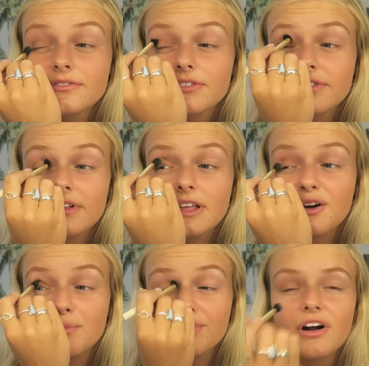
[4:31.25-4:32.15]
just
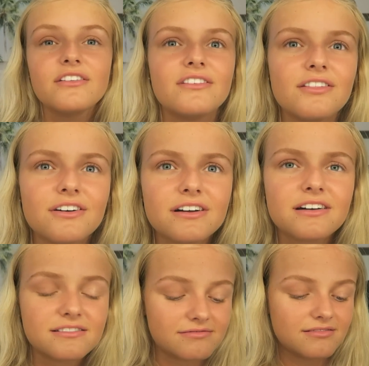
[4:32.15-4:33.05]
like a bronzy
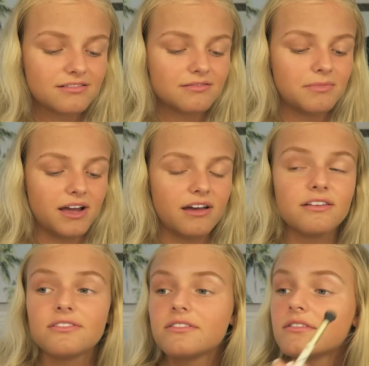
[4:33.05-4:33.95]
look in my
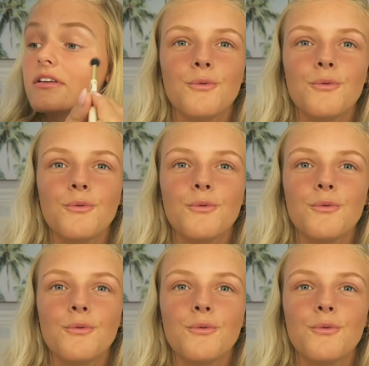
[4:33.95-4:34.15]
eyes.